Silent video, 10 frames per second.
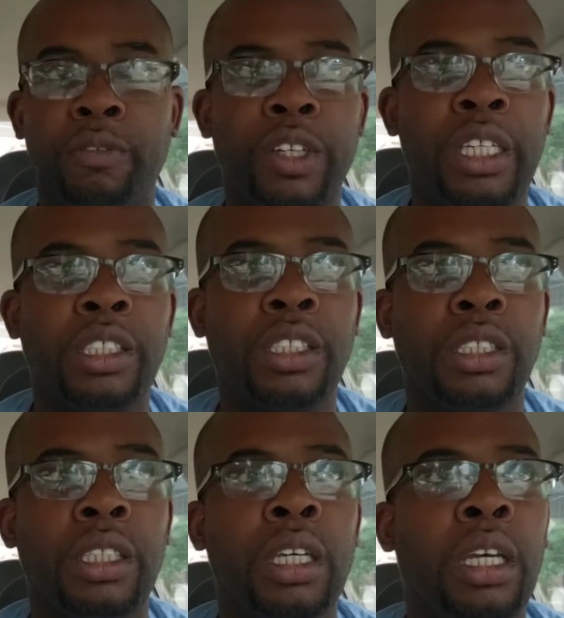For
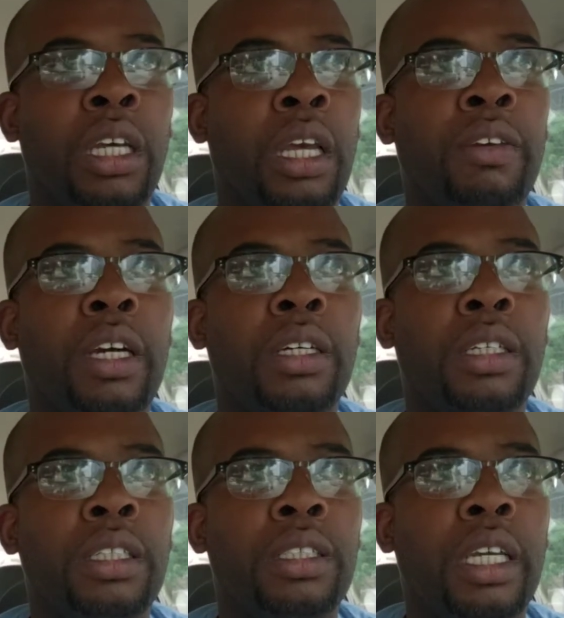instance, in,
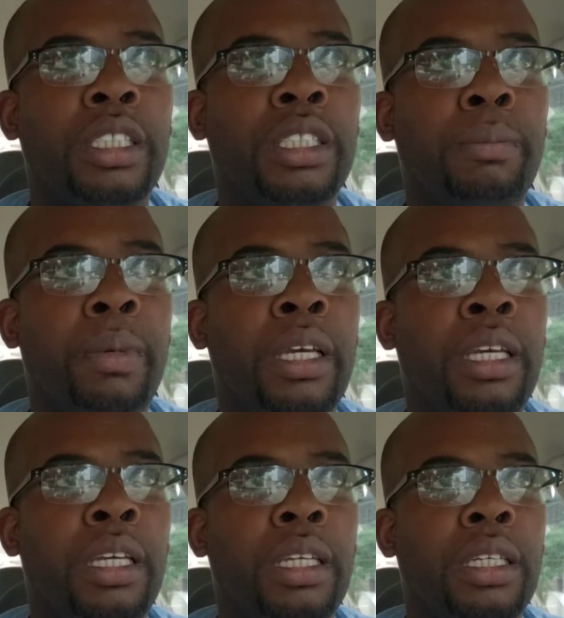in case it
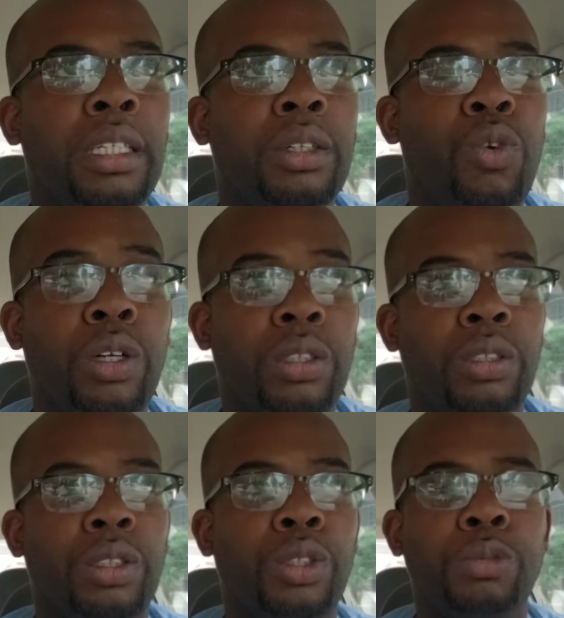may, or
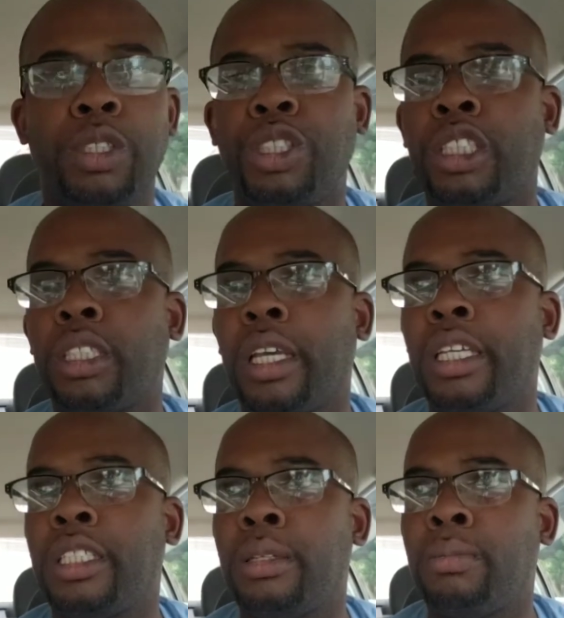excuse me, just in
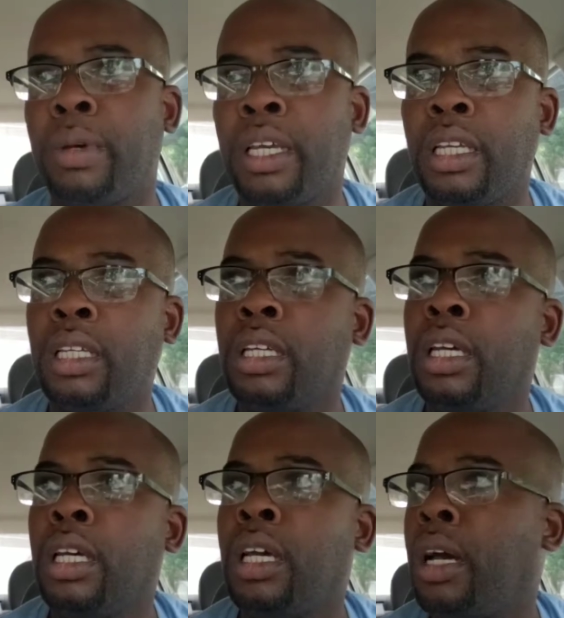case it may
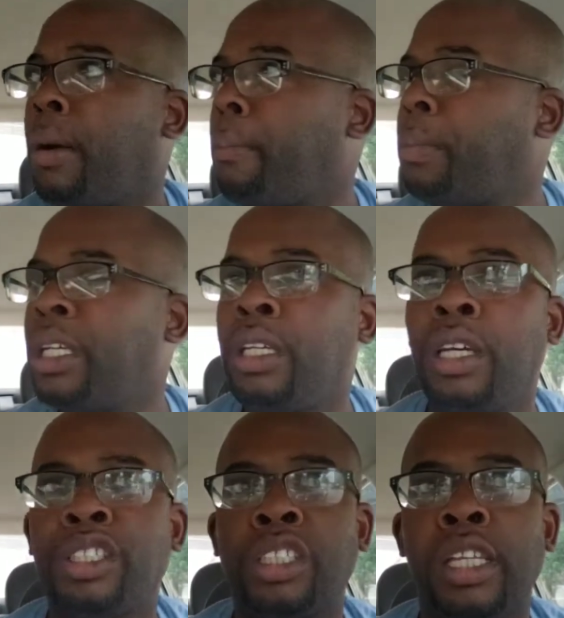be
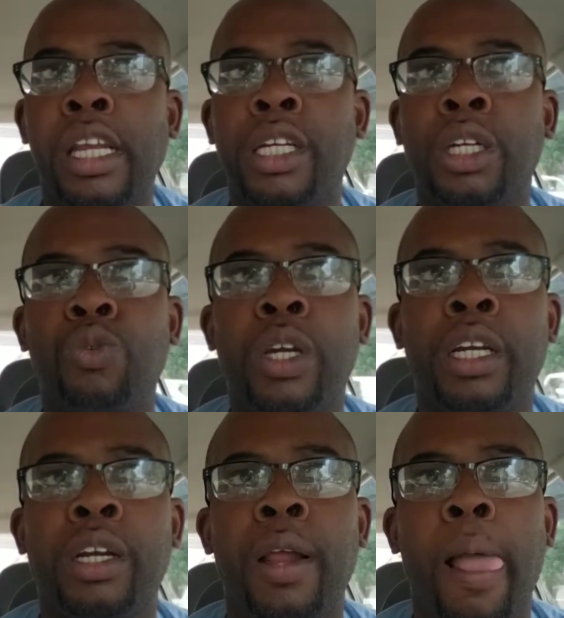a scenario
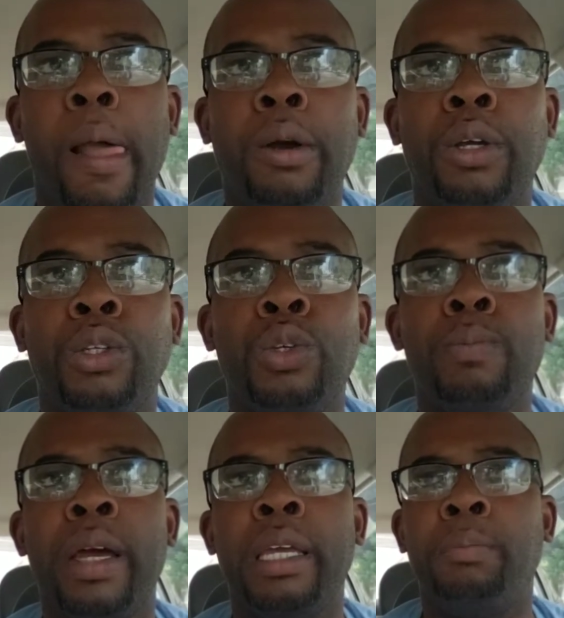where you
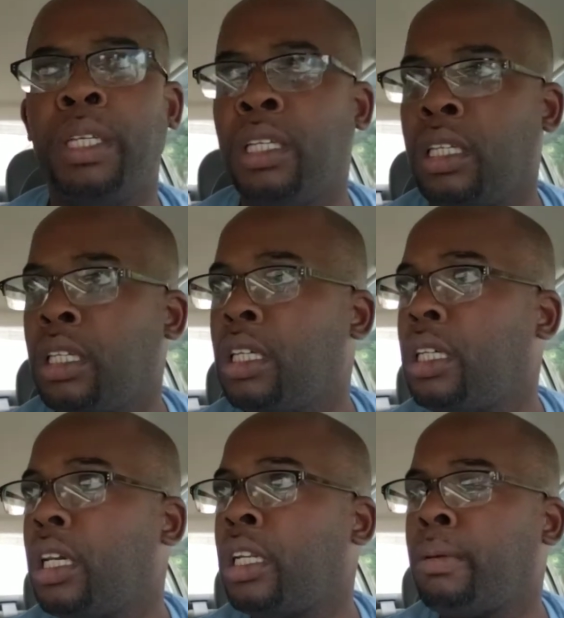may be
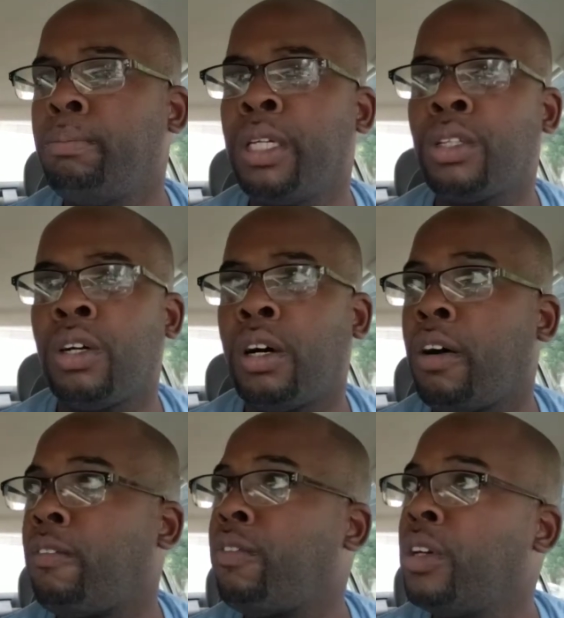in the
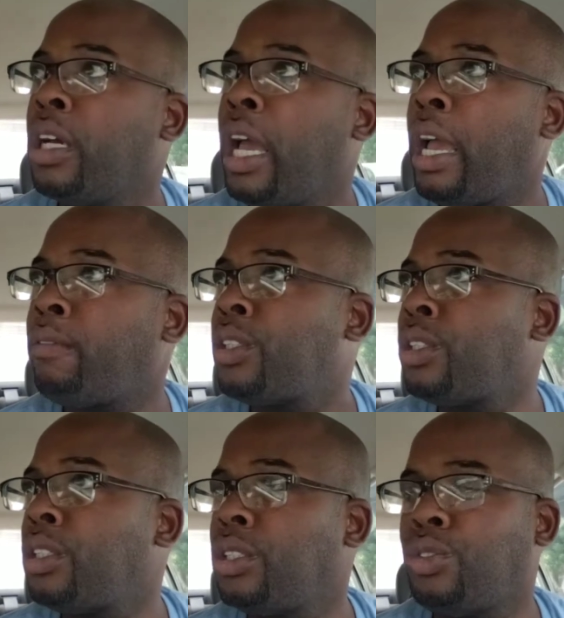middle of having
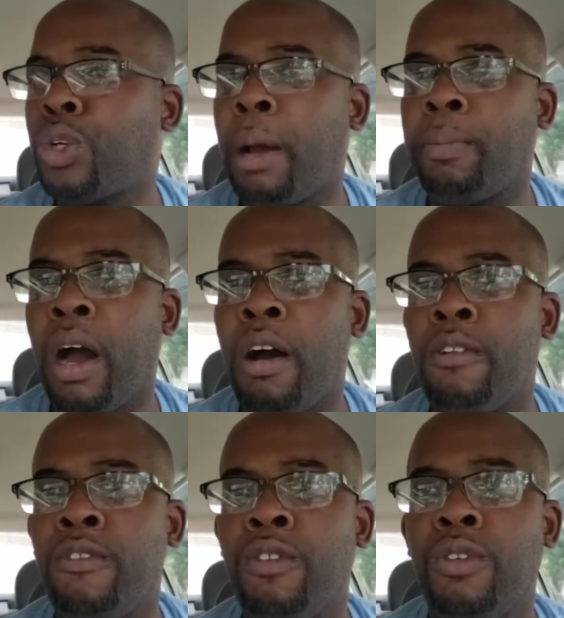to drop off